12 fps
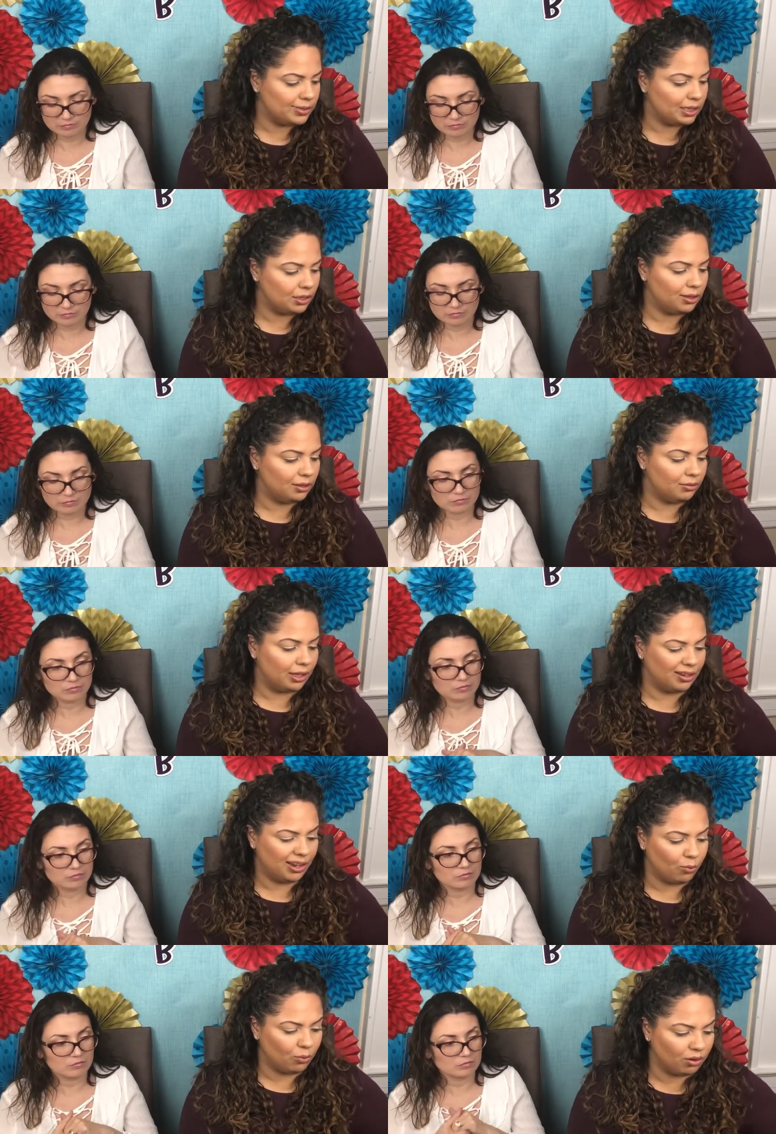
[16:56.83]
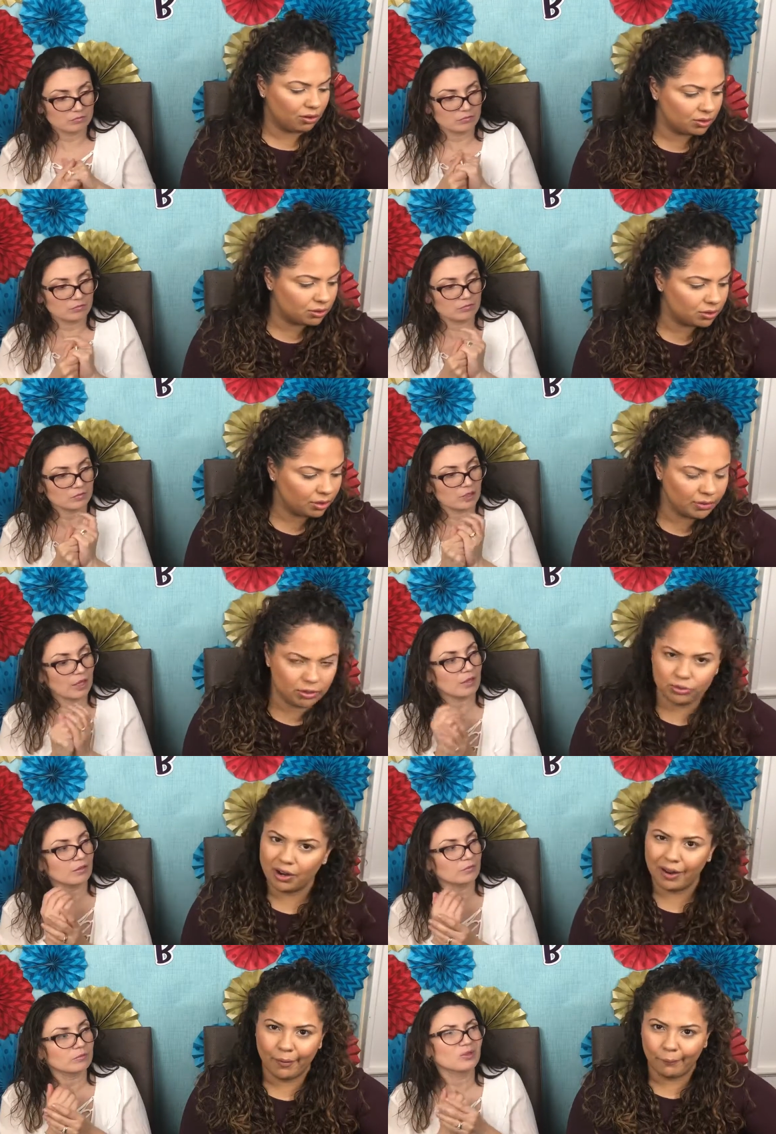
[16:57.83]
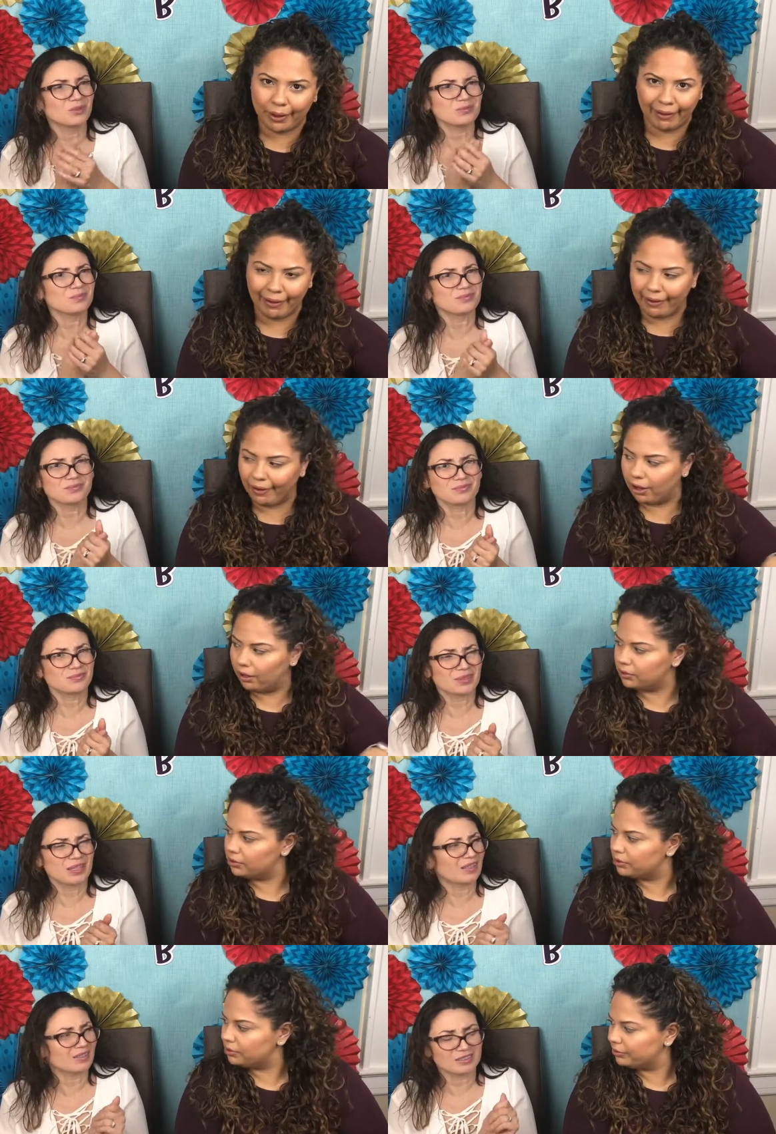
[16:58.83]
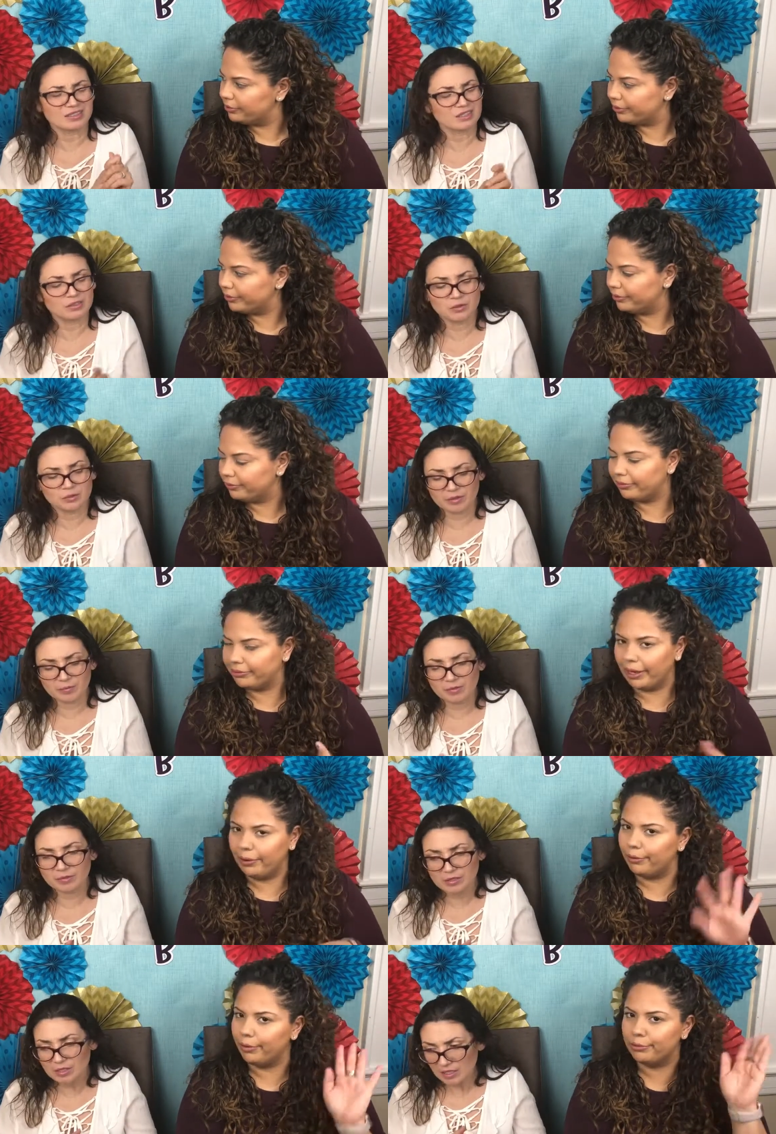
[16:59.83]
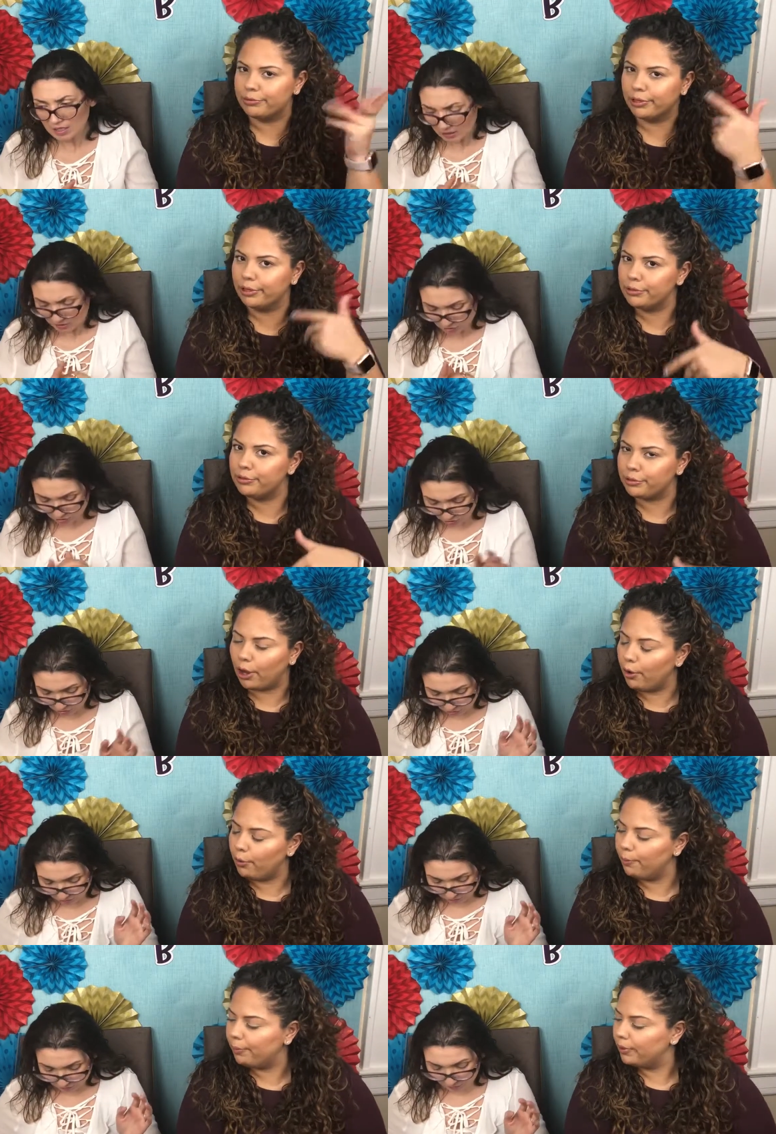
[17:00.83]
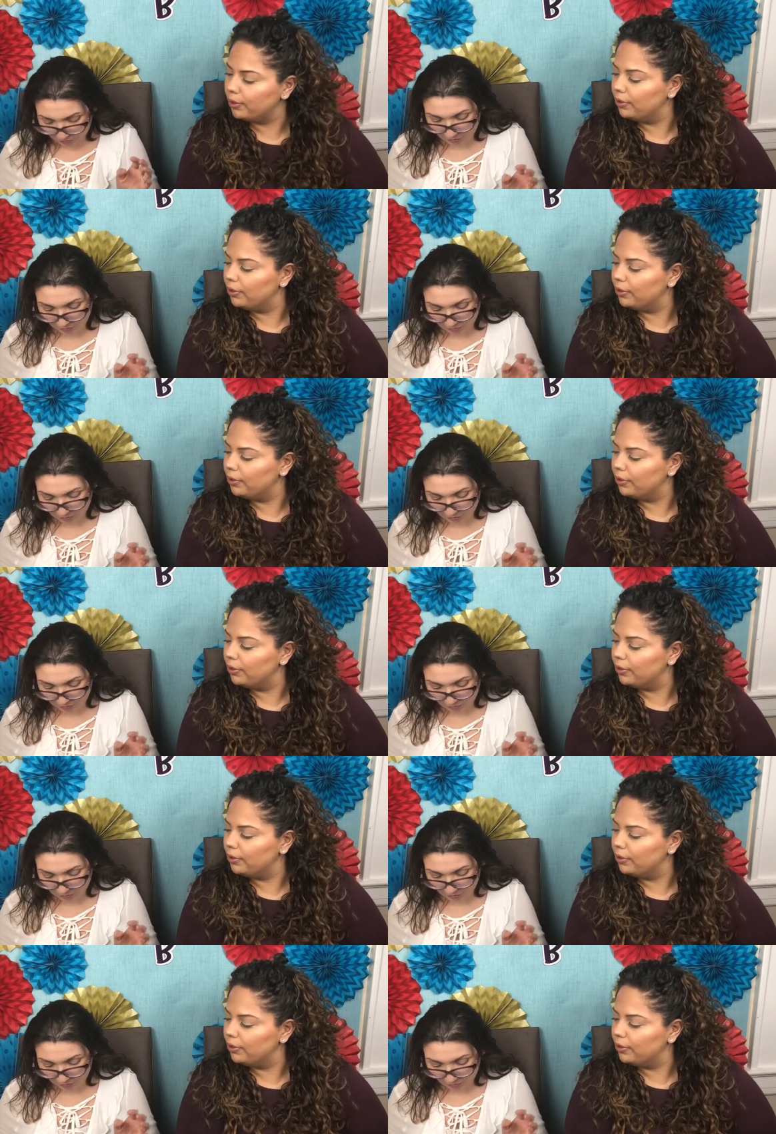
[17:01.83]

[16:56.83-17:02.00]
Speaker 1: that like at work and stuff yeah. dry out well, my hands. Yeah, they're
Speaker 2: mm, horrible. I don't use the good so, soap.